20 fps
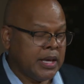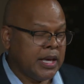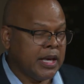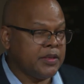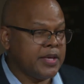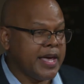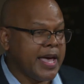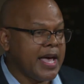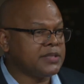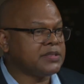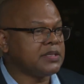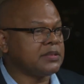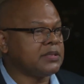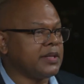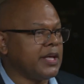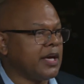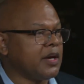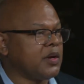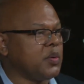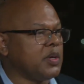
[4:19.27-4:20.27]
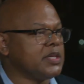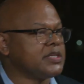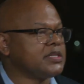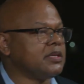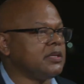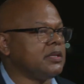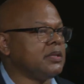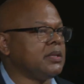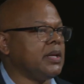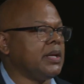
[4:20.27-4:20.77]
And the answer to that
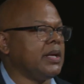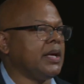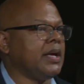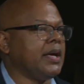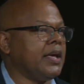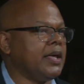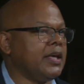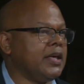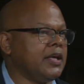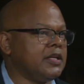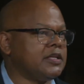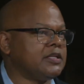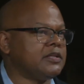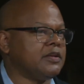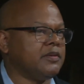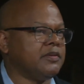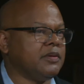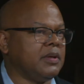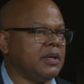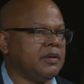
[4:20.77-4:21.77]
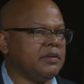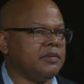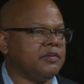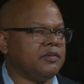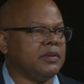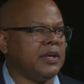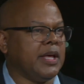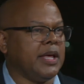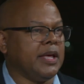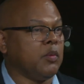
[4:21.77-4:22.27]
question is
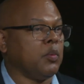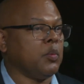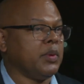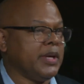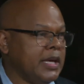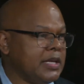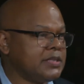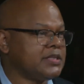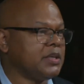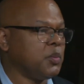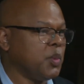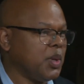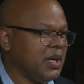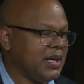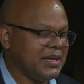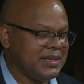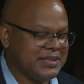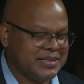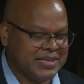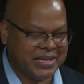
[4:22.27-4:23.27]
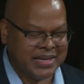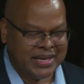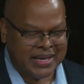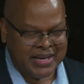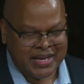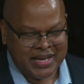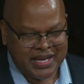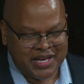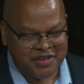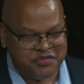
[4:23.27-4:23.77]
and was
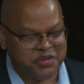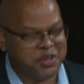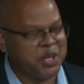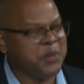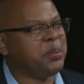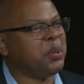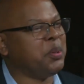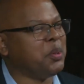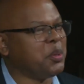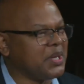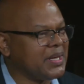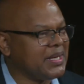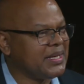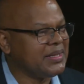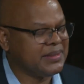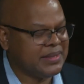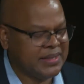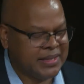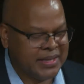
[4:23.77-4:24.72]
very poorly.